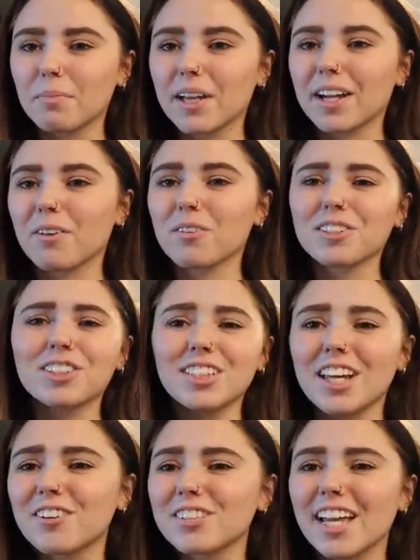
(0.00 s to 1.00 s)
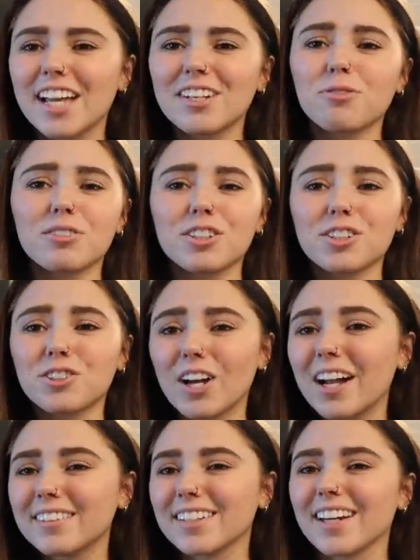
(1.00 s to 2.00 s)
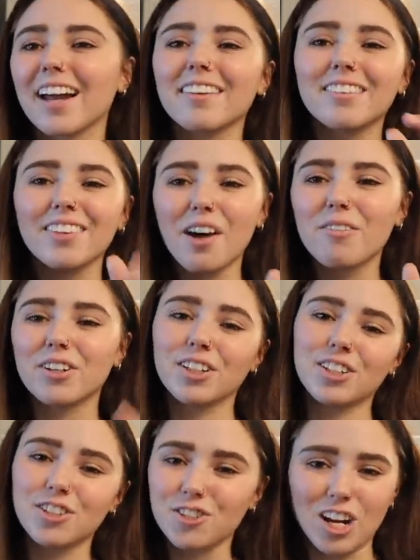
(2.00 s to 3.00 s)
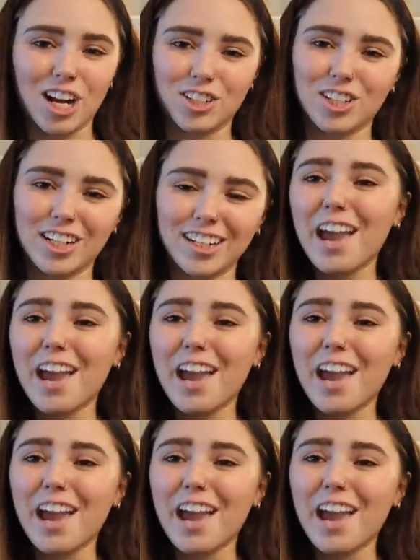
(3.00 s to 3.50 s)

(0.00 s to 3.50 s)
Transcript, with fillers: bit or just entertained or distracted, I love a good distraction.